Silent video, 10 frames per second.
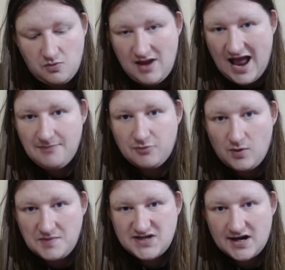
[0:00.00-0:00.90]
app or
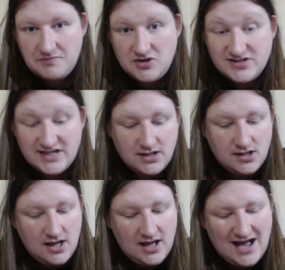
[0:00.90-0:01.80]
website I'm using
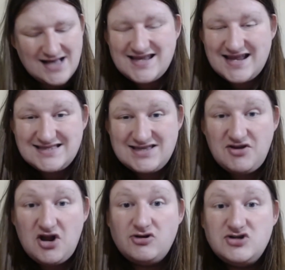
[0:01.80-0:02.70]
has it at
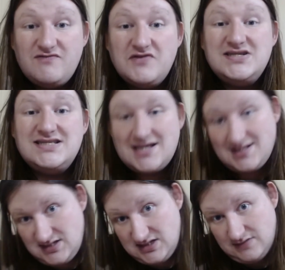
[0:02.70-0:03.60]

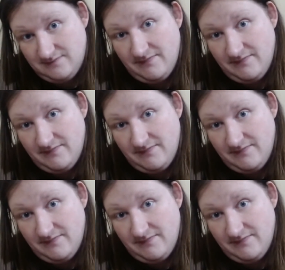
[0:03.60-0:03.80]
$7.50.